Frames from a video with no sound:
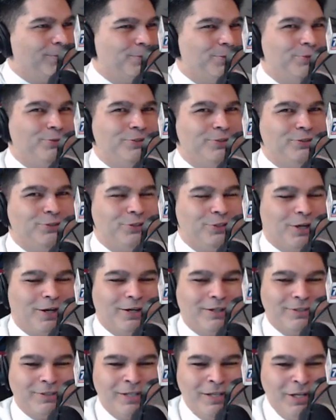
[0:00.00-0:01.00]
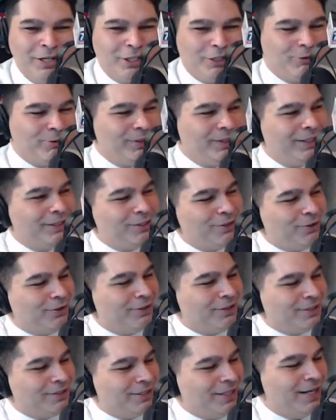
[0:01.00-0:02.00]
members who's in charge. You really
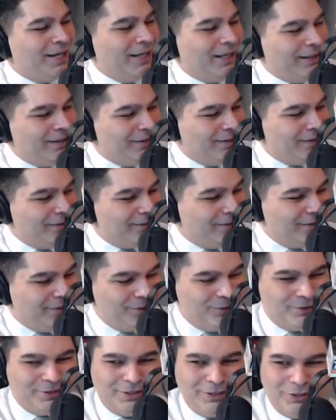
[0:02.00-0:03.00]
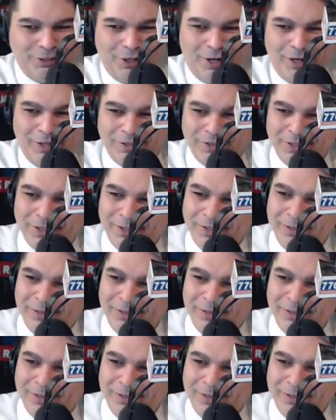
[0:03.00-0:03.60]
told the city who's in charge.